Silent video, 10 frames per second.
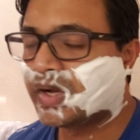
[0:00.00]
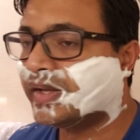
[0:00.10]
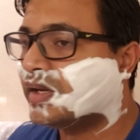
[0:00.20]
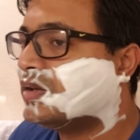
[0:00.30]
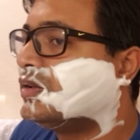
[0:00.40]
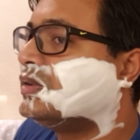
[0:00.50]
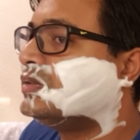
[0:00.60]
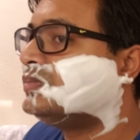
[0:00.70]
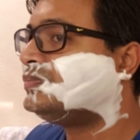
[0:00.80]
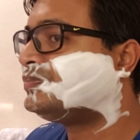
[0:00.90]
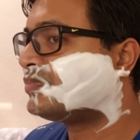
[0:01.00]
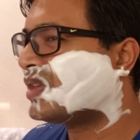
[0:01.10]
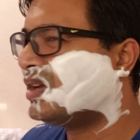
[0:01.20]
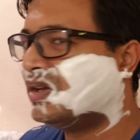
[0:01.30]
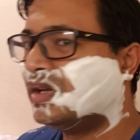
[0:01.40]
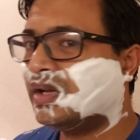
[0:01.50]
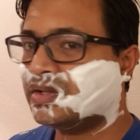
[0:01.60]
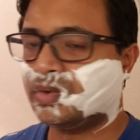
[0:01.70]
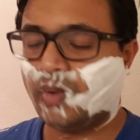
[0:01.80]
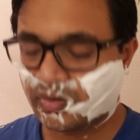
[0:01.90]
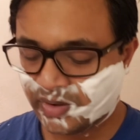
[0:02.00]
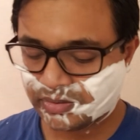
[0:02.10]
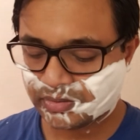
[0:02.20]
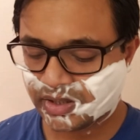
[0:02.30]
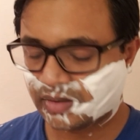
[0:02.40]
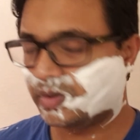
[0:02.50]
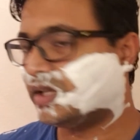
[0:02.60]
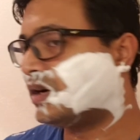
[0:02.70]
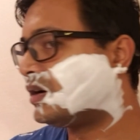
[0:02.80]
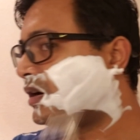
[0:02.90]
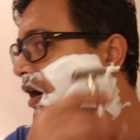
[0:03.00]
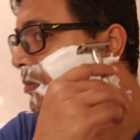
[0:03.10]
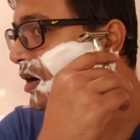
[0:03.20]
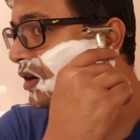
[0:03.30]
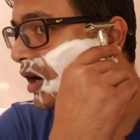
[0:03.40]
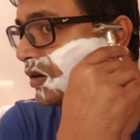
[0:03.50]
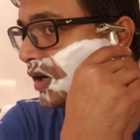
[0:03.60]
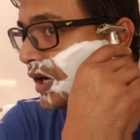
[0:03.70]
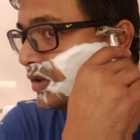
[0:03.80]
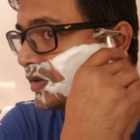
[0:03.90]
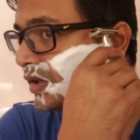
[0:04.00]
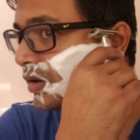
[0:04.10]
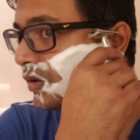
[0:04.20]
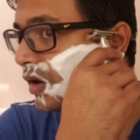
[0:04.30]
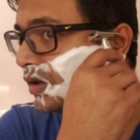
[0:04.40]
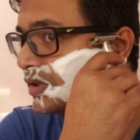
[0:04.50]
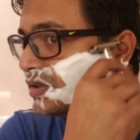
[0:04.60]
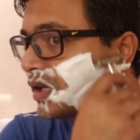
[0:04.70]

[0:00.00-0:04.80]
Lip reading: Yeah. So one way to tell whether I'm underhydrating or not is